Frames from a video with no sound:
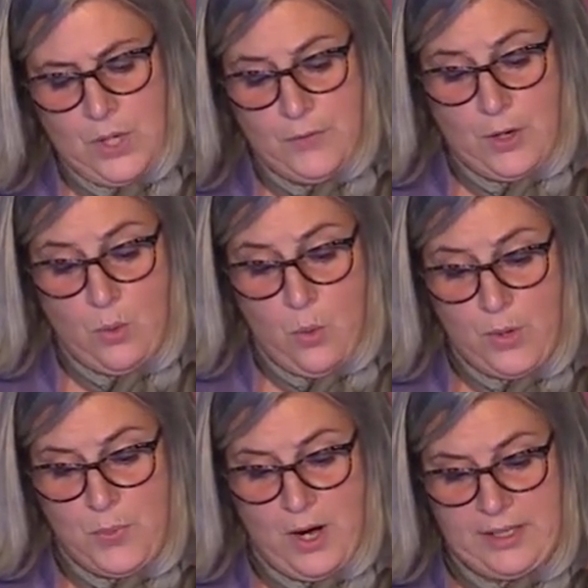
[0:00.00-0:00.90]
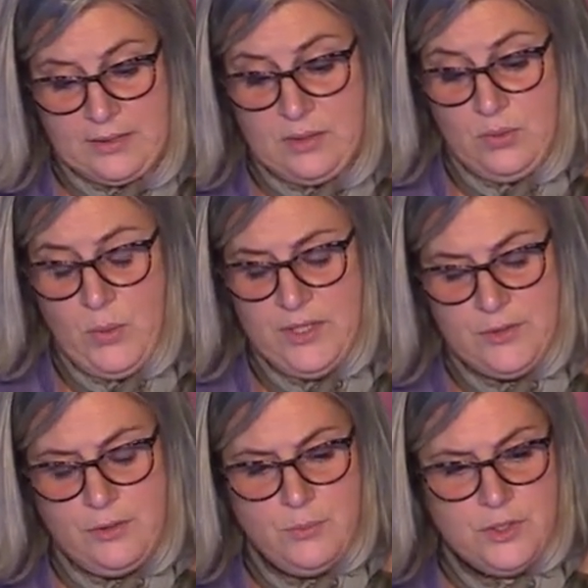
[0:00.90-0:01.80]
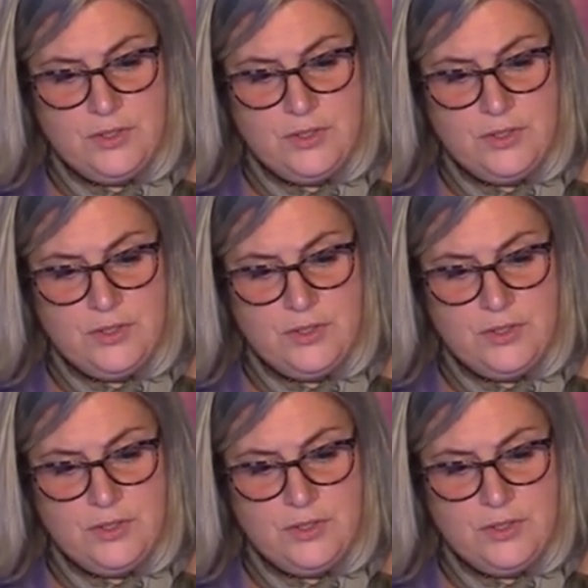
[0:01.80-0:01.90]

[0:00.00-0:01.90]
one of our core products is Oyster,